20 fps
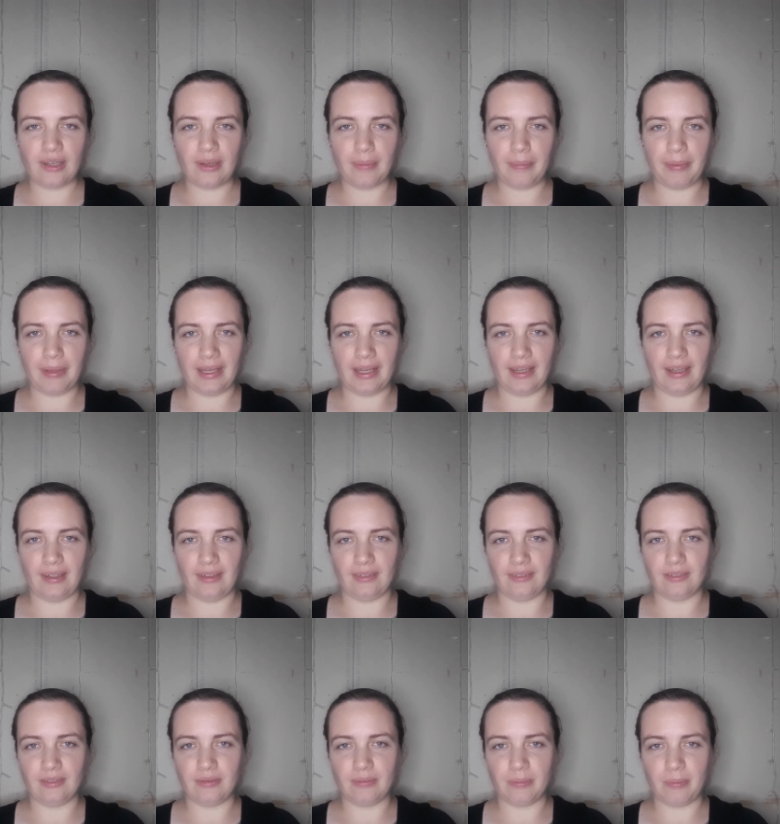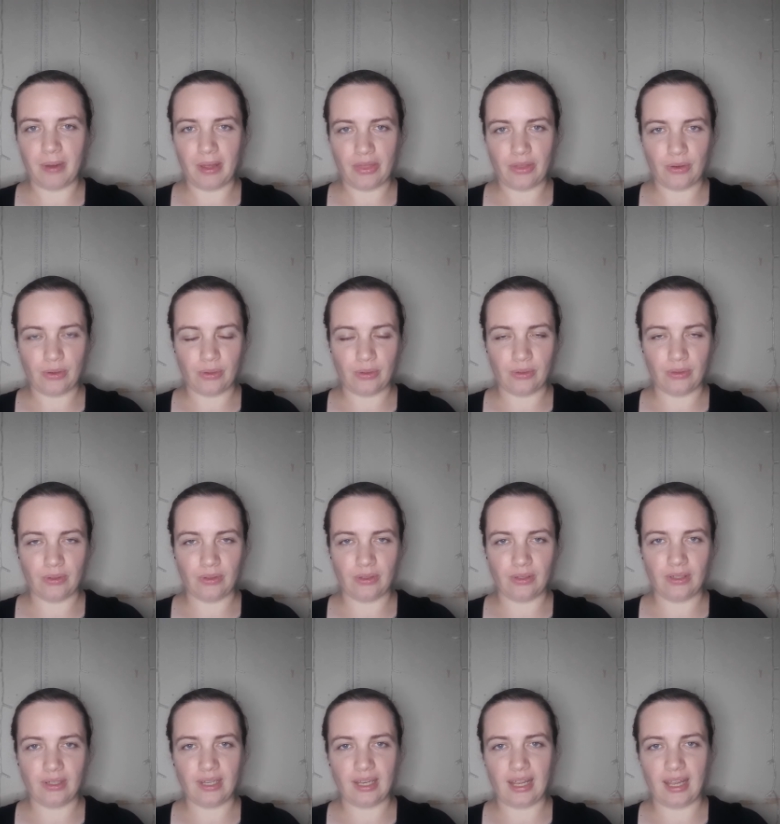about
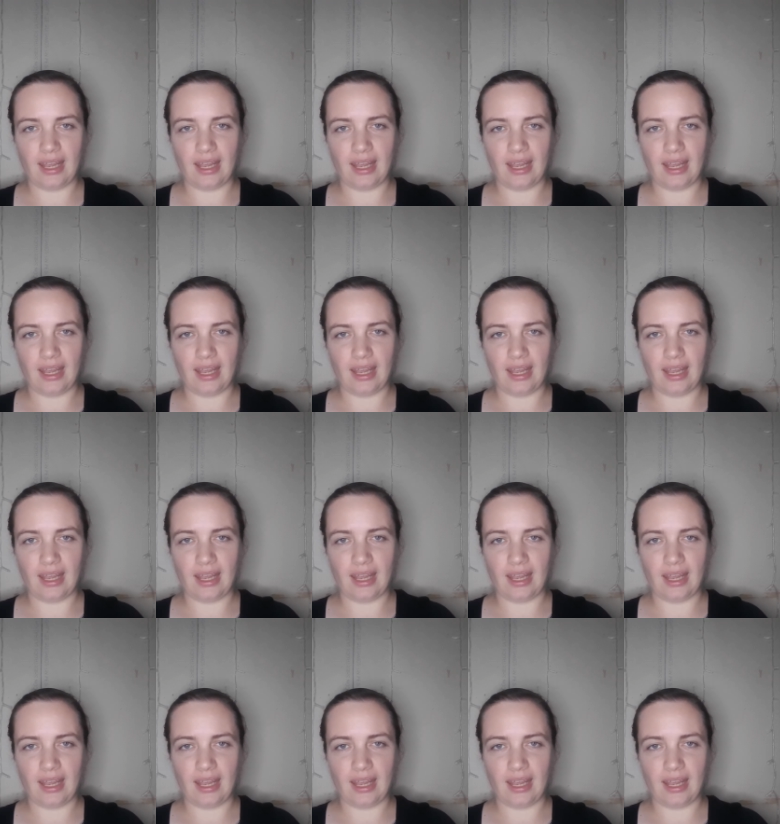motherhood